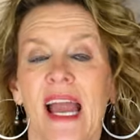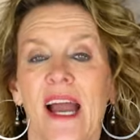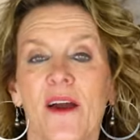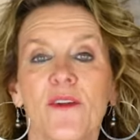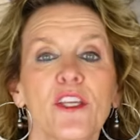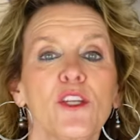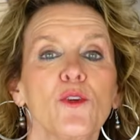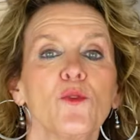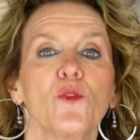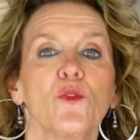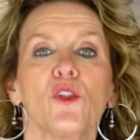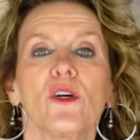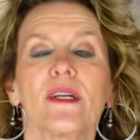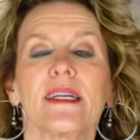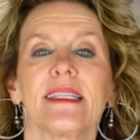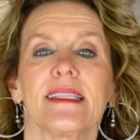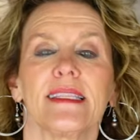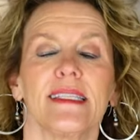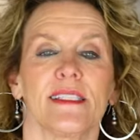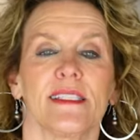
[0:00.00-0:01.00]
How do you
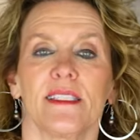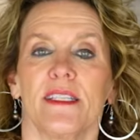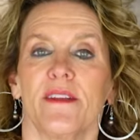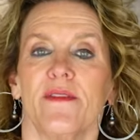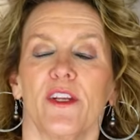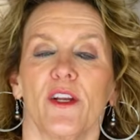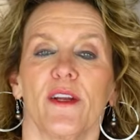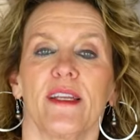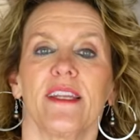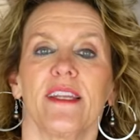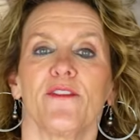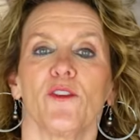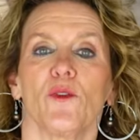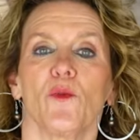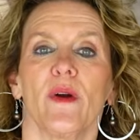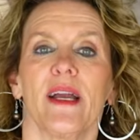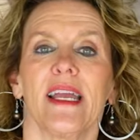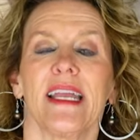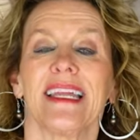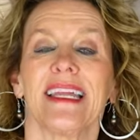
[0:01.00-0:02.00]
look at this in a very
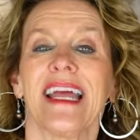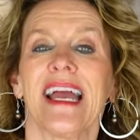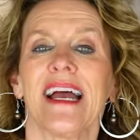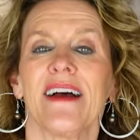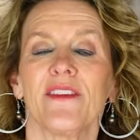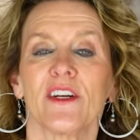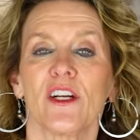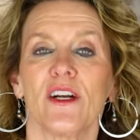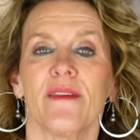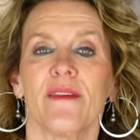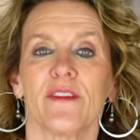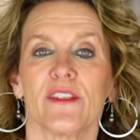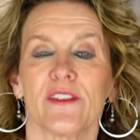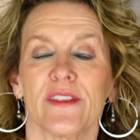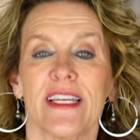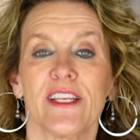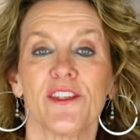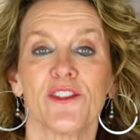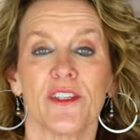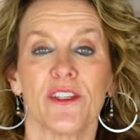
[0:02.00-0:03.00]
different way and have a
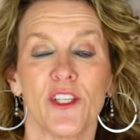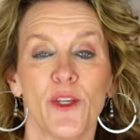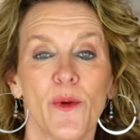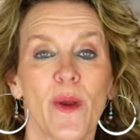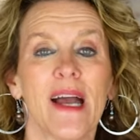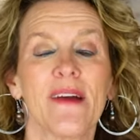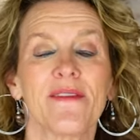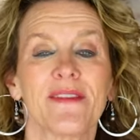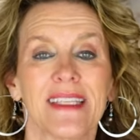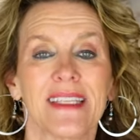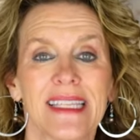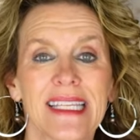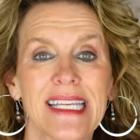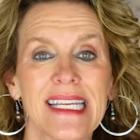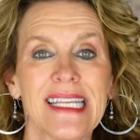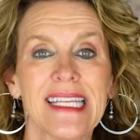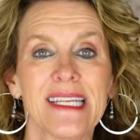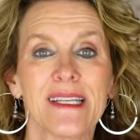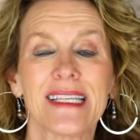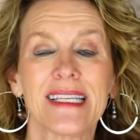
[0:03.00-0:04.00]
conversation? You have to
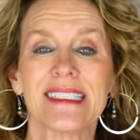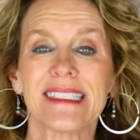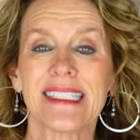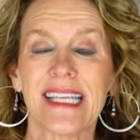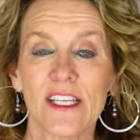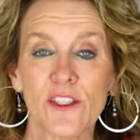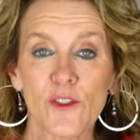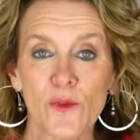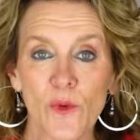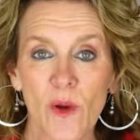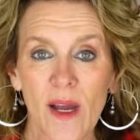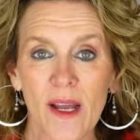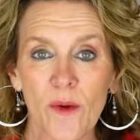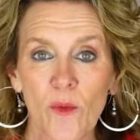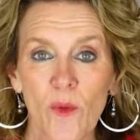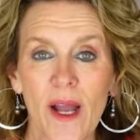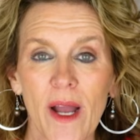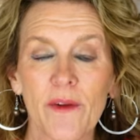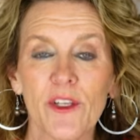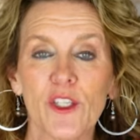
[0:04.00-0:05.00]
lead it, because guess what?
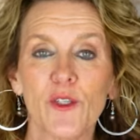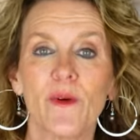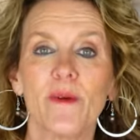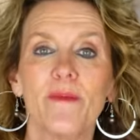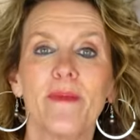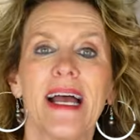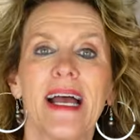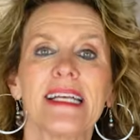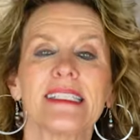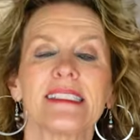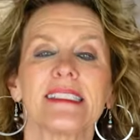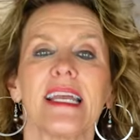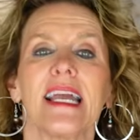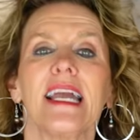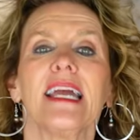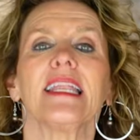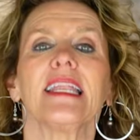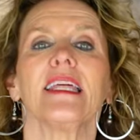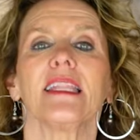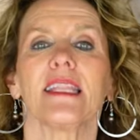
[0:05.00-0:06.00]
Why would you amass
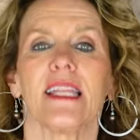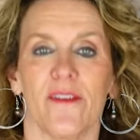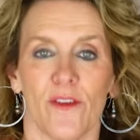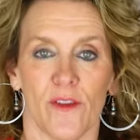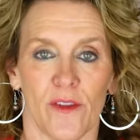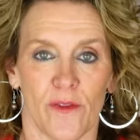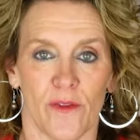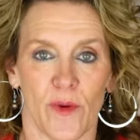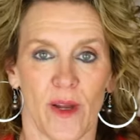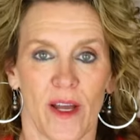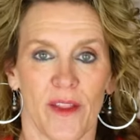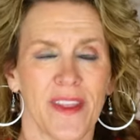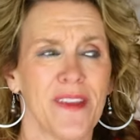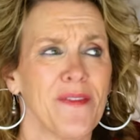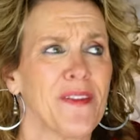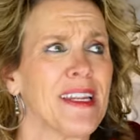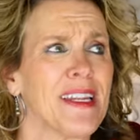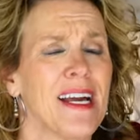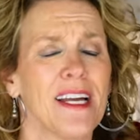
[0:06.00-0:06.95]
any level of wealth, even